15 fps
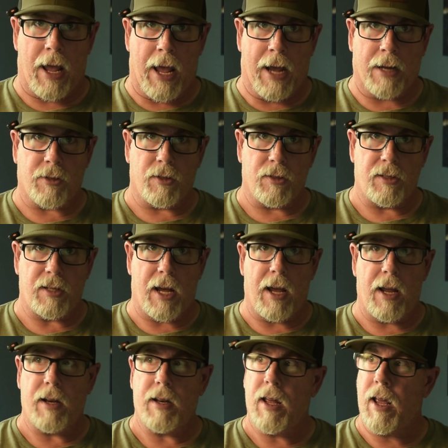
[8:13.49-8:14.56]
axle
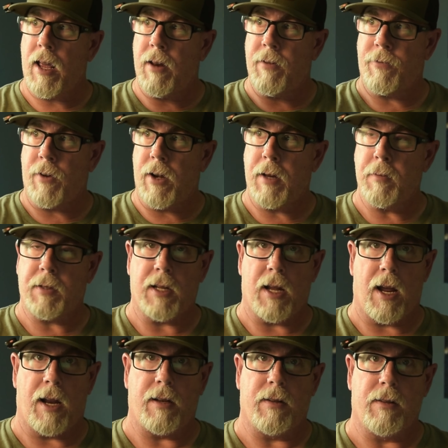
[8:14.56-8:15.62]
side and frame
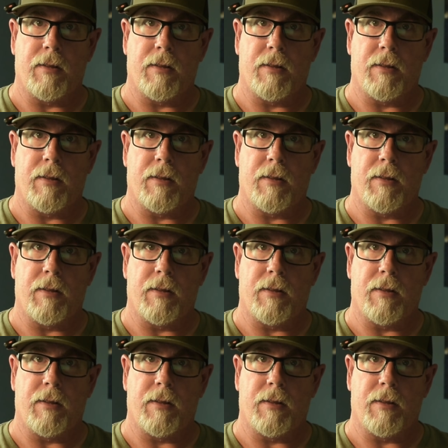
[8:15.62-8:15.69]
side.